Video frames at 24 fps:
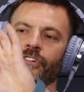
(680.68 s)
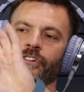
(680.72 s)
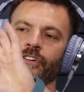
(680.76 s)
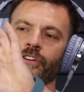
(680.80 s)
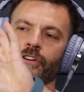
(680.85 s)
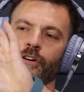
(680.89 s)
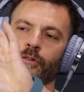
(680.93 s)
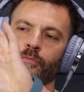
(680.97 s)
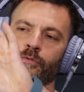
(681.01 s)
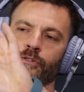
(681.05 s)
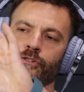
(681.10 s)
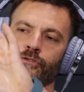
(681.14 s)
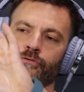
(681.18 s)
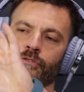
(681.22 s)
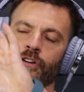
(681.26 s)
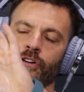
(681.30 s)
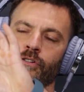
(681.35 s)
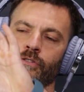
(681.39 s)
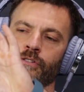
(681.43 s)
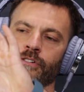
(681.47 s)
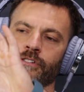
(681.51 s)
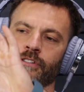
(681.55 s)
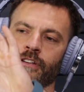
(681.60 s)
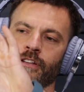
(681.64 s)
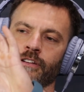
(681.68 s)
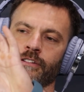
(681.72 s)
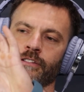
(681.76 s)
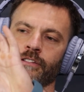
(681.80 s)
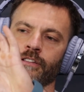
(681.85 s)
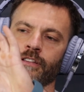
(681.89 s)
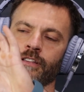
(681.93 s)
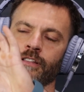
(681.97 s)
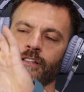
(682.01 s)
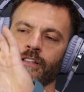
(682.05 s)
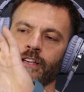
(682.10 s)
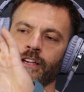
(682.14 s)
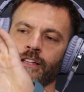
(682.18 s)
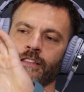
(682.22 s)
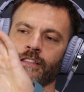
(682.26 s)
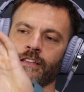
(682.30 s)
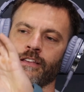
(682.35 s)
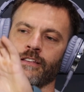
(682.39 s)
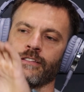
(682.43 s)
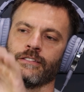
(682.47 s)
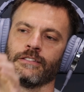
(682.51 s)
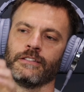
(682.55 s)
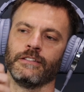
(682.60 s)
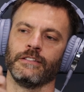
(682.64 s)
your GoPros run horizontally like
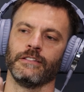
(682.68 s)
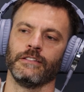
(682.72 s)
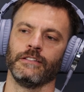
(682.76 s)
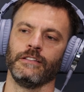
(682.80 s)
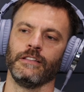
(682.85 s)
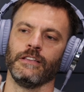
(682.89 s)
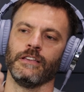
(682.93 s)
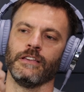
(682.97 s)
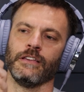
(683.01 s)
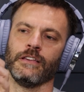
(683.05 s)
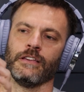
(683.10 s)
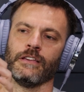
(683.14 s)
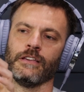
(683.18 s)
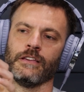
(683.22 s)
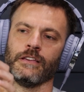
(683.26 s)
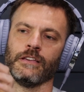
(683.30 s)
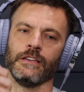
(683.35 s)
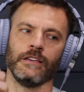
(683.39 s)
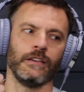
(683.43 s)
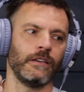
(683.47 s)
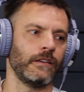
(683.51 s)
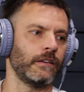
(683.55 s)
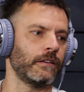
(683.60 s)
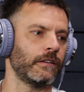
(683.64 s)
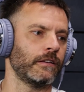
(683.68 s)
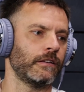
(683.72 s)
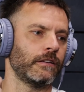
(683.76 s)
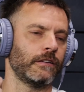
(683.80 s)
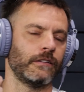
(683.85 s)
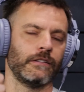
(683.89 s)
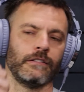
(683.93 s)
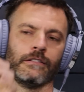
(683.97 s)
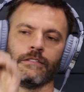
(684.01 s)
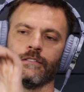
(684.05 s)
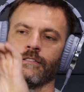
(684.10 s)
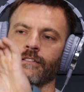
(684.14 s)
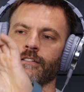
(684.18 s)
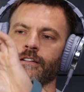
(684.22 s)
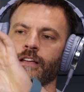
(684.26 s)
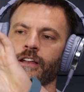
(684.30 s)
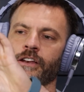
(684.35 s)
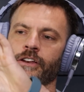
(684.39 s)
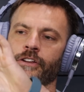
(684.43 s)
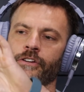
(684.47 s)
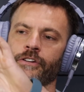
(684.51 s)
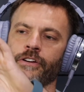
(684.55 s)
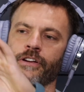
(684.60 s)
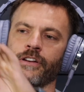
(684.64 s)
this. The
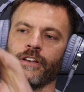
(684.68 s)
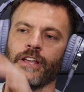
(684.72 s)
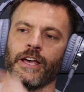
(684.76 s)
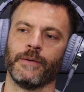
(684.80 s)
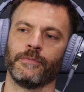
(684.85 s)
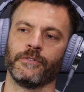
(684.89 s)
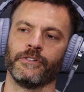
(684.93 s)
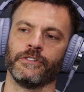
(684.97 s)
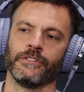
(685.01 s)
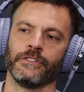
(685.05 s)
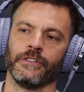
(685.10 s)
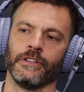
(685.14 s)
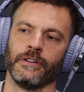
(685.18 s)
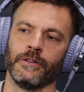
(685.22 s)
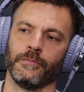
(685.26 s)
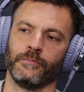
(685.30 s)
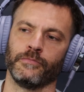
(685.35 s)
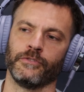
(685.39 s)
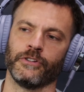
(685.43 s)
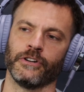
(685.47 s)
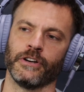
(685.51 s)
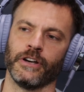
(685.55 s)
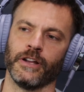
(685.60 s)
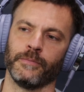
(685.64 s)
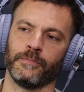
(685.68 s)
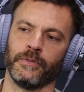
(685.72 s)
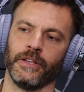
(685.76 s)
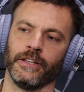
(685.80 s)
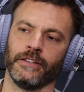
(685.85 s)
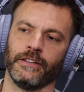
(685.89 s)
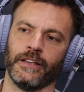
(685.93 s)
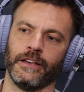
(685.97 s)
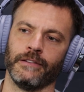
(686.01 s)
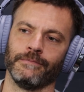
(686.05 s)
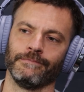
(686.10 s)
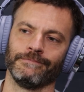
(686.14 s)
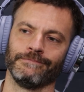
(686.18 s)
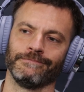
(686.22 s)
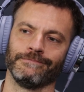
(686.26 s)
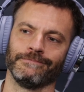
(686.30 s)
90-degree adapter is going to turn it up like that.